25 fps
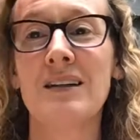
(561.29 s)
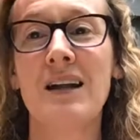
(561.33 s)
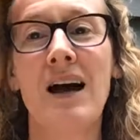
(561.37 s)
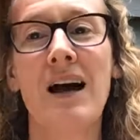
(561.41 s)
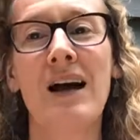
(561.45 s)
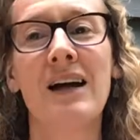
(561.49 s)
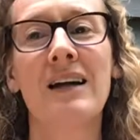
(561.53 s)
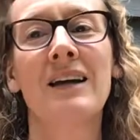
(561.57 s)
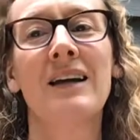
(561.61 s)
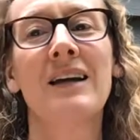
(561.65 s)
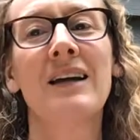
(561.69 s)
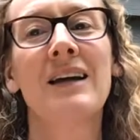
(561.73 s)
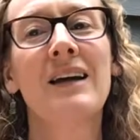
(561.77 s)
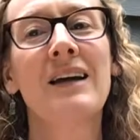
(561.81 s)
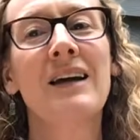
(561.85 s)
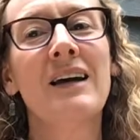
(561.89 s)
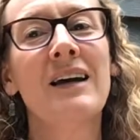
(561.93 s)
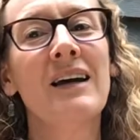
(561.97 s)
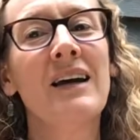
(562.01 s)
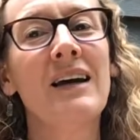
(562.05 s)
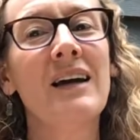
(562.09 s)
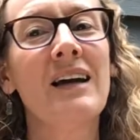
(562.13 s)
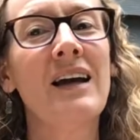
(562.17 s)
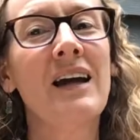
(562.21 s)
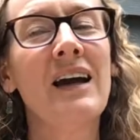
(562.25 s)
not.
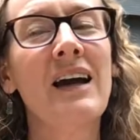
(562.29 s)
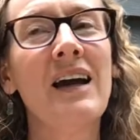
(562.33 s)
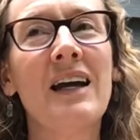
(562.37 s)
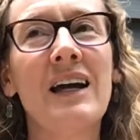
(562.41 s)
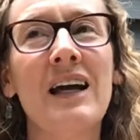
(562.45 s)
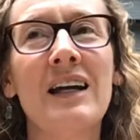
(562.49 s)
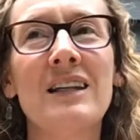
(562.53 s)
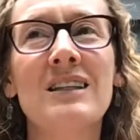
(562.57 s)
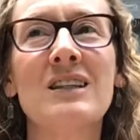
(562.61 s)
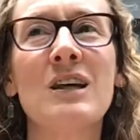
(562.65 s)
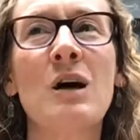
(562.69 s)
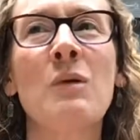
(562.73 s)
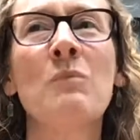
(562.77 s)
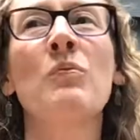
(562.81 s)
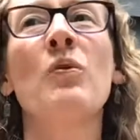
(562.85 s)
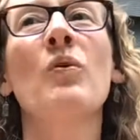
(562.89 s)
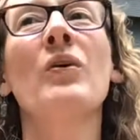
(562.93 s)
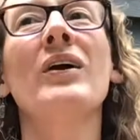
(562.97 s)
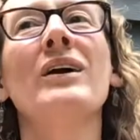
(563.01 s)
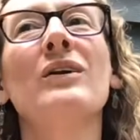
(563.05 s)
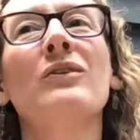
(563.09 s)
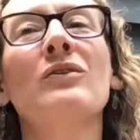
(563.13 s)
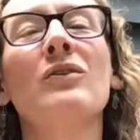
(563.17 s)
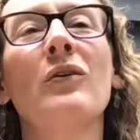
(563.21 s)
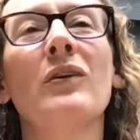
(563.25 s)
At some
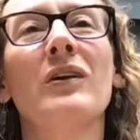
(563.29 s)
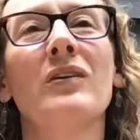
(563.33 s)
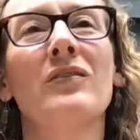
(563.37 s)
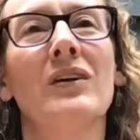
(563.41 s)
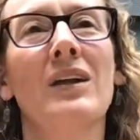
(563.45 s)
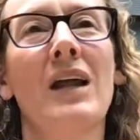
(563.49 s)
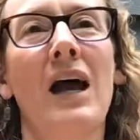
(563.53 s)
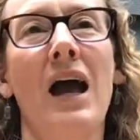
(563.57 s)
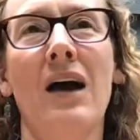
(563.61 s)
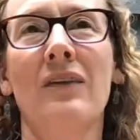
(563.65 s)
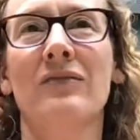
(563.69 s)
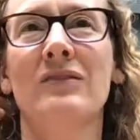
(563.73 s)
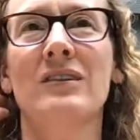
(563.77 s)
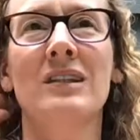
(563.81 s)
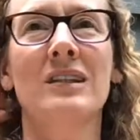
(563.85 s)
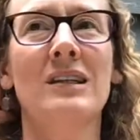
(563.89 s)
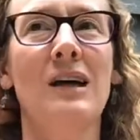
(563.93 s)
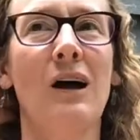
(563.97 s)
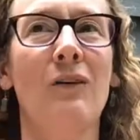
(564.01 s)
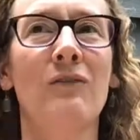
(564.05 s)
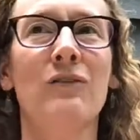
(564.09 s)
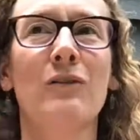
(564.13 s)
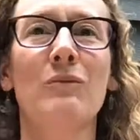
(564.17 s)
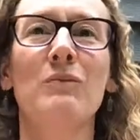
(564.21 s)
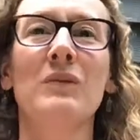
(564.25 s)
point, you don't even have to
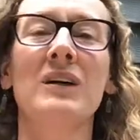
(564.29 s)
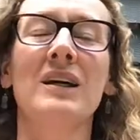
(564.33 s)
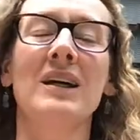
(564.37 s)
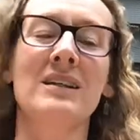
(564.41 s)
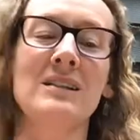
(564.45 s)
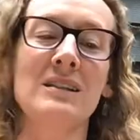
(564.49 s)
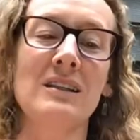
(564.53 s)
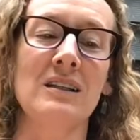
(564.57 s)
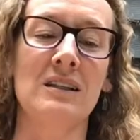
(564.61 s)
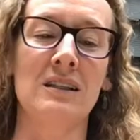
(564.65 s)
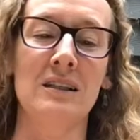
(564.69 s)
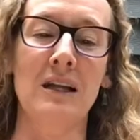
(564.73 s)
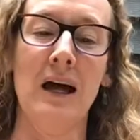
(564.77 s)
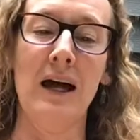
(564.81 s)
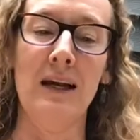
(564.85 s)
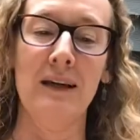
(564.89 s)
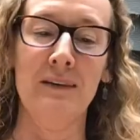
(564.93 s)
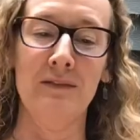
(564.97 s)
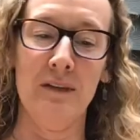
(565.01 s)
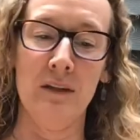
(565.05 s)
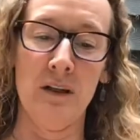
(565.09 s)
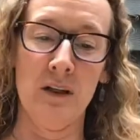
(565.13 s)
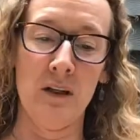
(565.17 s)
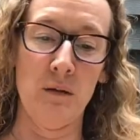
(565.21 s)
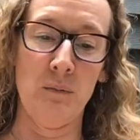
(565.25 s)
tell them because it's
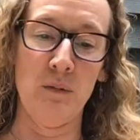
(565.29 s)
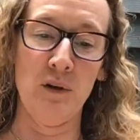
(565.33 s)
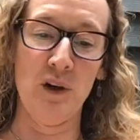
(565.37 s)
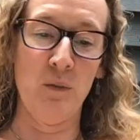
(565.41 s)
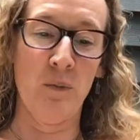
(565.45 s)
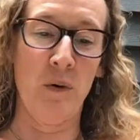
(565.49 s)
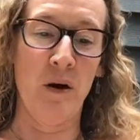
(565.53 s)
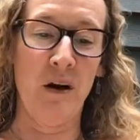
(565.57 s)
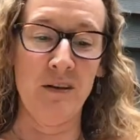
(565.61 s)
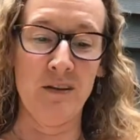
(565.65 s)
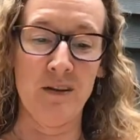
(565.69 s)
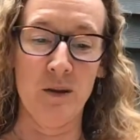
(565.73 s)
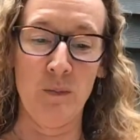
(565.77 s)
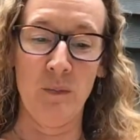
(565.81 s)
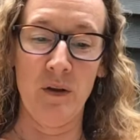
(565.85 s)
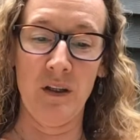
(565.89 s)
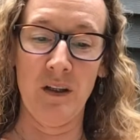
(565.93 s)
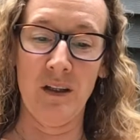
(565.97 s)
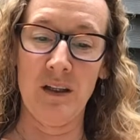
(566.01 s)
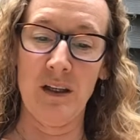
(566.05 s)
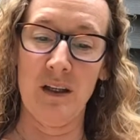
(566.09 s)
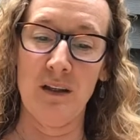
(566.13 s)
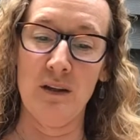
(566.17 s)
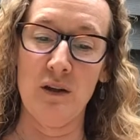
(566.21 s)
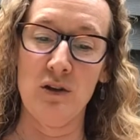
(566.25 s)
not even going to be a
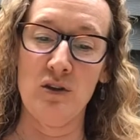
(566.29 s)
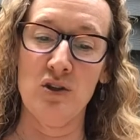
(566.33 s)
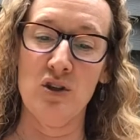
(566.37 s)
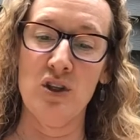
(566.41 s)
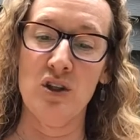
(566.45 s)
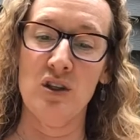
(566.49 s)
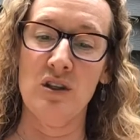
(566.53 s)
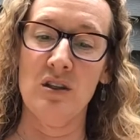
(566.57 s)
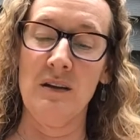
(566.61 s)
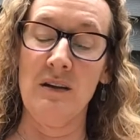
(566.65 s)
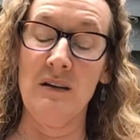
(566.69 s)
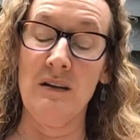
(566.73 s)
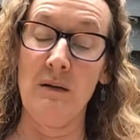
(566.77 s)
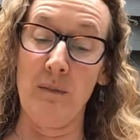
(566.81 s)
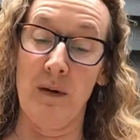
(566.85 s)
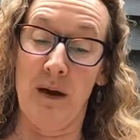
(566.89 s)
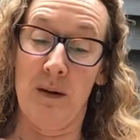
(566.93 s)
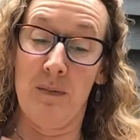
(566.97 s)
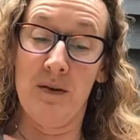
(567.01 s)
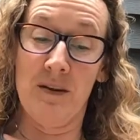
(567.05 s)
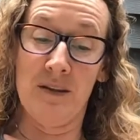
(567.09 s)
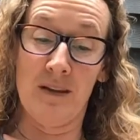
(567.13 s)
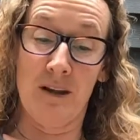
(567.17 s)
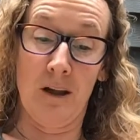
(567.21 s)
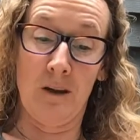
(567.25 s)
possibility. There's just the
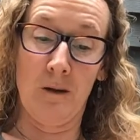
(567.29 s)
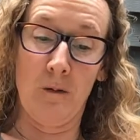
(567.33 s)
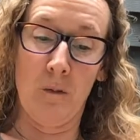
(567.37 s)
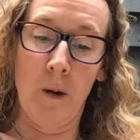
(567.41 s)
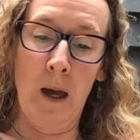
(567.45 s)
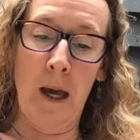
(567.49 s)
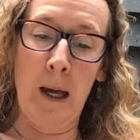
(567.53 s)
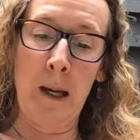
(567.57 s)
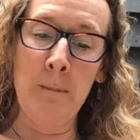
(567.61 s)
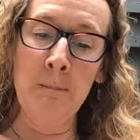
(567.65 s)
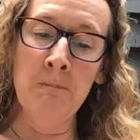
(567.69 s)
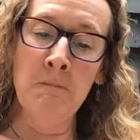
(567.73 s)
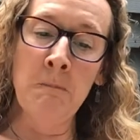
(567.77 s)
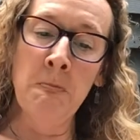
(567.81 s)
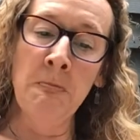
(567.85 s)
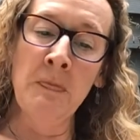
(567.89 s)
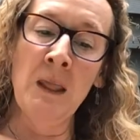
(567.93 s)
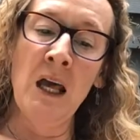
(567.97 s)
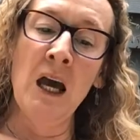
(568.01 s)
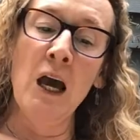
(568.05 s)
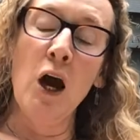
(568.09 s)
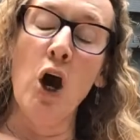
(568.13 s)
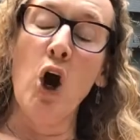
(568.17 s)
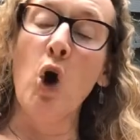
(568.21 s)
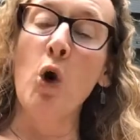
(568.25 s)
baby's in the way.
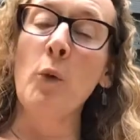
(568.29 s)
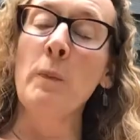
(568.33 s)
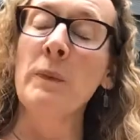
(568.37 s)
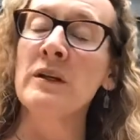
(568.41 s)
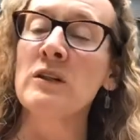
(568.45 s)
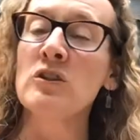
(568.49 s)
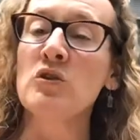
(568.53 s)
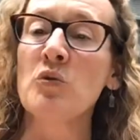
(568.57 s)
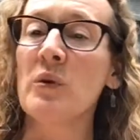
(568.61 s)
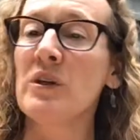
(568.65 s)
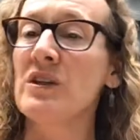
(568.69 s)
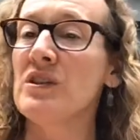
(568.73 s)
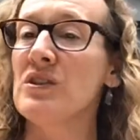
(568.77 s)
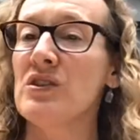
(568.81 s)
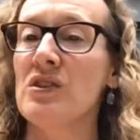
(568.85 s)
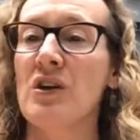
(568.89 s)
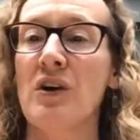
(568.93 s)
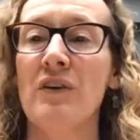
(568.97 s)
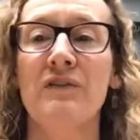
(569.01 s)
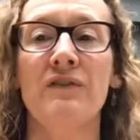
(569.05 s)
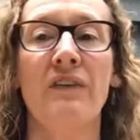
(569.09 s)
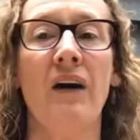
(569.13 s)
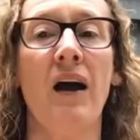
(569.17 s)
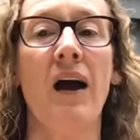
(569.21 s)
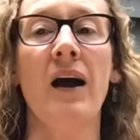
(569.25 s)
Open twists
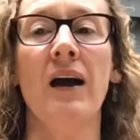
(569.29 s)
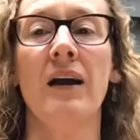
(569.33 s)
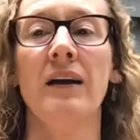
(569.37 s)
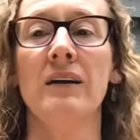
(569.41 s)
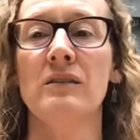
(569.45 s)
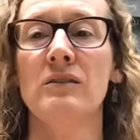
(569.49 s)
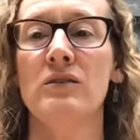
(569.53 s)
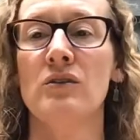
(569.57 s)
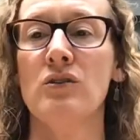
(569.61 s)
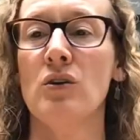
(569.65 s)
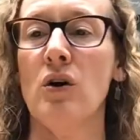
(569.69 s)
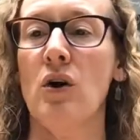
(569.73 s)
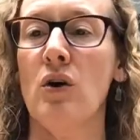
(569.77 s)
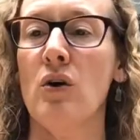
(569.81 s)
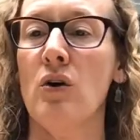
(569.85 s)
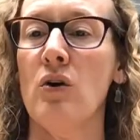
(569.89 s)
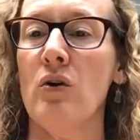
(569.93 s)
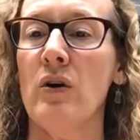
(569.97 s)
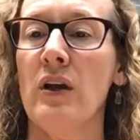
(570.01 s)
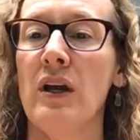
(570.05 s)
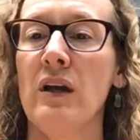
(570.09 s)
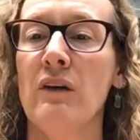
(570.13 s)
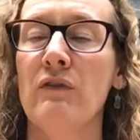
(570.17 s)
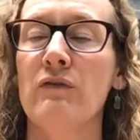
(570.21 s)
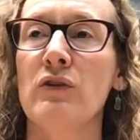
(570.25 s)
are fine.
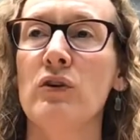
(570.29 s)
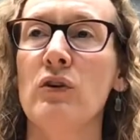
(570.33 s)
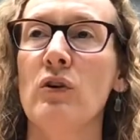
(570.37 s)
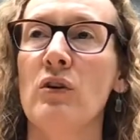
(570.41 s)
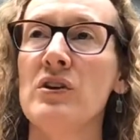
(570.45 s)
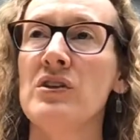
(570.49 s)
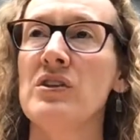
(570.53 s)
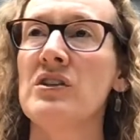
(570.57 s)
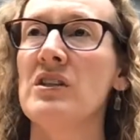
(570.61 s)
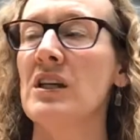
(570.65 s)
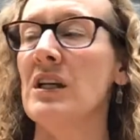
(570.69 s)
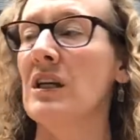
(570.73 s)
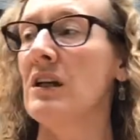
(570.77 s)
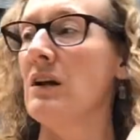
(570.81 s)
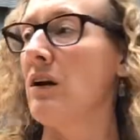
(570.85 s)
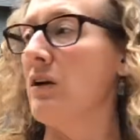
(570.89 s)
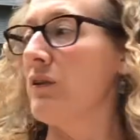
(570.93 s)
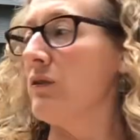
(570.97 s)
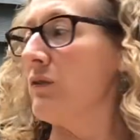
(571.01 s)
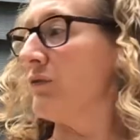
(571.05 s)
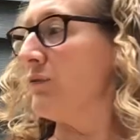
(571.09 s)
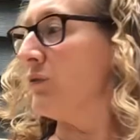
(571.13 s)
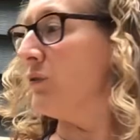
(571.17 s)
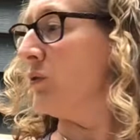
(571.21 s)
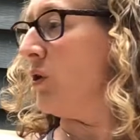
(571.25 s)
So if you're sitting
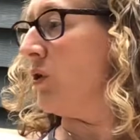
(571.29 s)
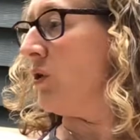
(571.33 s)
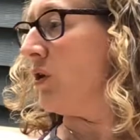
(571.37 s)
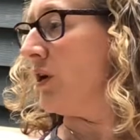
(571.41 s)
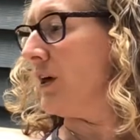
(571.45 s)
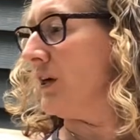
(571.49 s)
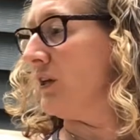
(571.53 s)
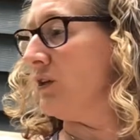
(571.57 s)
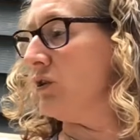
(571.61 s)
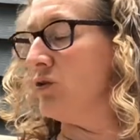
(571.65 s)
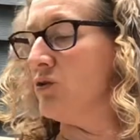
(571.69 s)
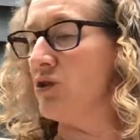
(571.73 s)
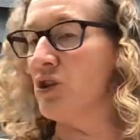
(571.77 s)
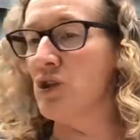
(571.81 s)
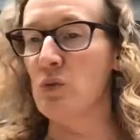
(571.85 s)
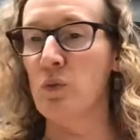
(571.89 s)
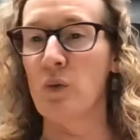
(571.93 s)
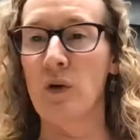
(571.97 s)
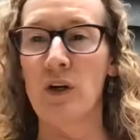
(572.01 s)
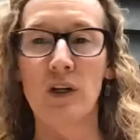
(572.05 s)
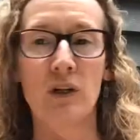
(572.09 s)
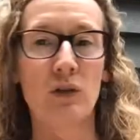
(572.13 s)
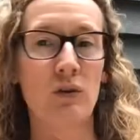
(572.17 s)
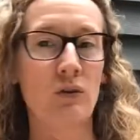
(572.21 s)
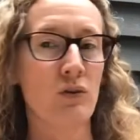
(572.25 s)
on the floor and you
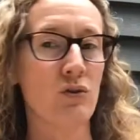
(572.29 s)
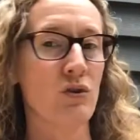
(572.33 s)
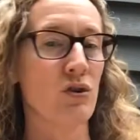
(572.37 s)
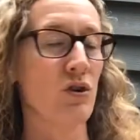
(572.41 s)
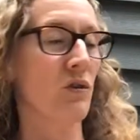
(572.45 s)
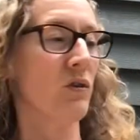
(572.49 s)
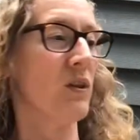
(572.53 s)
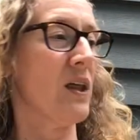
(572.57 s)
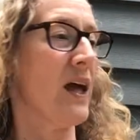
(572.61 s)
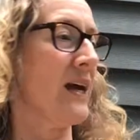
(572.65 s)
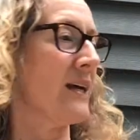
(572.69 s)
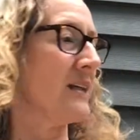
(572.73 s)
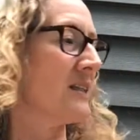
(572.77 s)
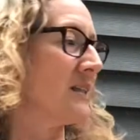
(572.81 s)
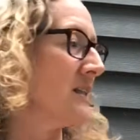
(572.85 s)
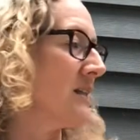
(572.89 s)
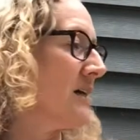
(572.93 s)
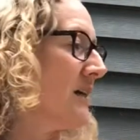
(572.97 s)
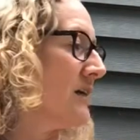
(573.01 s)
just want to use your legs